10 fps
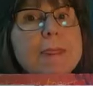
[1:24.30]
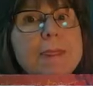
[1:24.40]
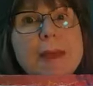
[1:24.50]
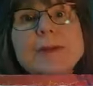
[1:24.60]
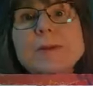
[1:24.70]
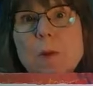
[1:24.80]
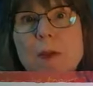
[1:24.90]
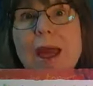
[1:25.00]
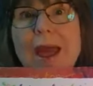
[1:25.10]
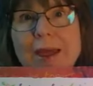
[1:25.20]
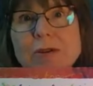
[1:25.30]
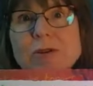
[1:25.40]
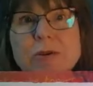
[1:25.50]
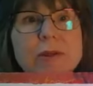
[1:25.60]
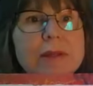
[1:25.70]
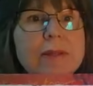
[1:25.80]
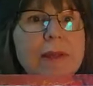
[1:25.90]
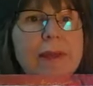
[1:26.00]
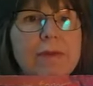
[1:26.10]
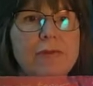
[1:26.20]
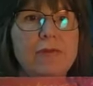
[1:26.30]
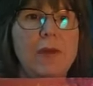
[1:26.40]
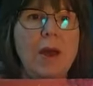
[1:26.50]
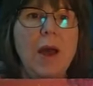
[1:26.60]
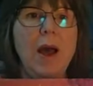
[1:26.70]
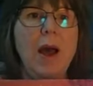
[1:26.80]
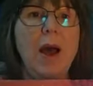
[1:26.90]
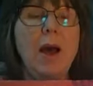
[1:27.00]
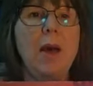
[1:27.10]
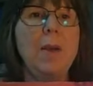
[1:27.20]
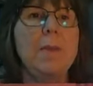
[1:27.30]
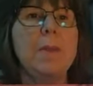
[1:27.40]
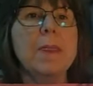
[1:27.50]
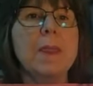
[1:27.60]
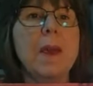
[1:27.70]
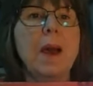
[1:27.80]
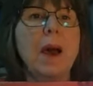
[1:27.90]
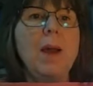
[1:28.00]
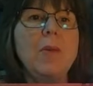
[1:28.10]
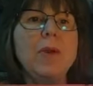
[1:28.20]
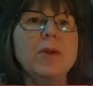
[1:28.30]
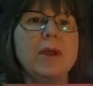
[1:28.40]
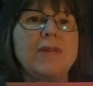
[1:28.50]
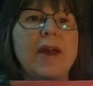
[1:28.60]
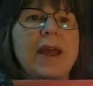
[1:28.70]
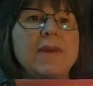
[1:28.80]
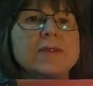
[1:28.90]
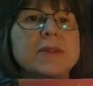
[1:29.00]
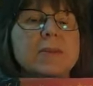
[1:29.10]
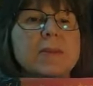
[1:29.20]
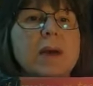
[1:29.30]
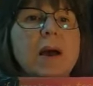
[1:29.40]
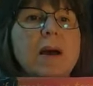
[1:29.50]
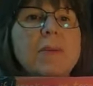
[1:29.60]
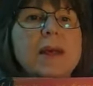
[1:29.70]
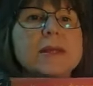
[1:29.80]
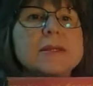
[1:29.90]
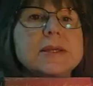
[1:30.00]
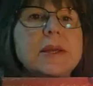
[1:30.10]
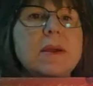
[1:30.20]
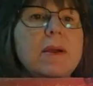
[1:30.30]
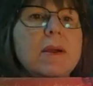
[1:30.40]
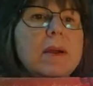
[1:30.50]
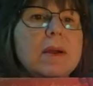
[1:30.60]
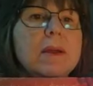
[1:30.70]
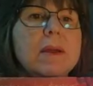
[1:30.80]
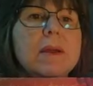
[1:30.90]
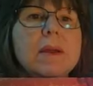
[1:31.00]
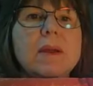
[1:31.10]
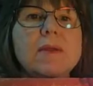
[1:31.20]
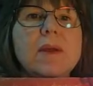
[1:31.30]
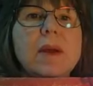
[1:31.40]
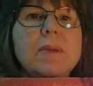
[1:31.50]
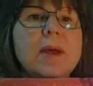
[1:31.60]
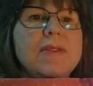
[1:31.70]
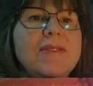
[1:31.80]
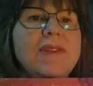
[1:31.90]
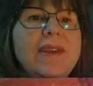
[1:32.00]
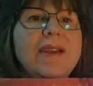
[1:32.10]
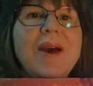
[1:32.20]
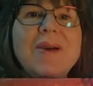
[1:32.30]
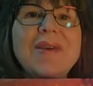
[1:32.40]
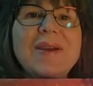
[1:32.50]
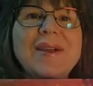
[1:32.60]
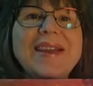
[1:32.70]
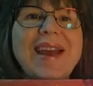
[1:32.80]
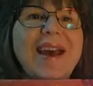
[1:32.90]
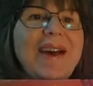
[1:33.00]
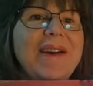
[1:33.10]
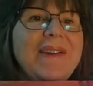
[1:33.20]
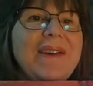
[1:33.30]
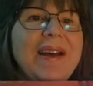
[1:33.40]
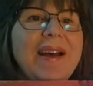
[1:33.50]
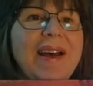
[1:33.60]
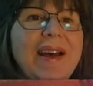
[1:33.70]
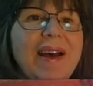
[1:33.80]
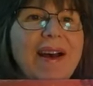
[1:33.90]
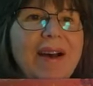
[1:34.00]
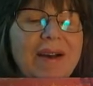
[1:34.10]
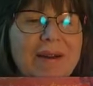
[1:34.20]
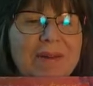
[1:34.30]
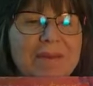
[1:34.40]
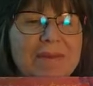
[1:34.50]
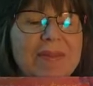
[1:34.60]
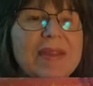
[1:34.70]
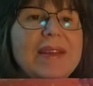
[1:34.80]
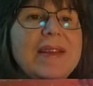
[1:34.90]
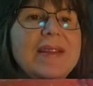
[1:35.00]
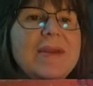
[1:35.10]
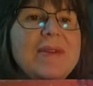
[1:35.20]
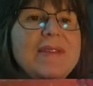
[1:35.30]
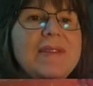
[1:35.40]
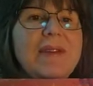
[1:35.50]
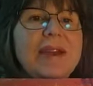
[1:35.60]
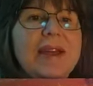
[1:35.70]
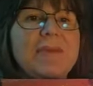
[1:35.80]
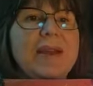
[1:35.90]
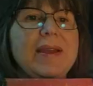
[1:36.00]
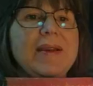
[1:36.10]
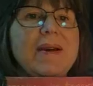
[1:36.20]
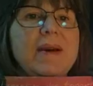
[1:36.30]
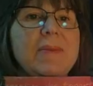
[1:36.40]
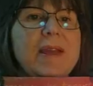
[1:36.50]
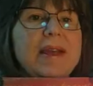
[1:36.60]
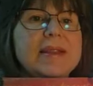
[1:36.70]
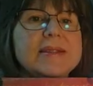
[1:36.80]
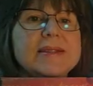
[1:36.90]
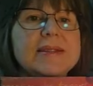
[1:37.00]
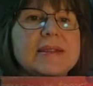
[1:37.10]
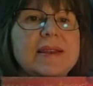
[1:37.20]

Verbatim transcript: they don't actually live. Um, I'm wondering if I have some comments here because I'm not seeing. Oh, there we go. Um, let me see if I can get my comments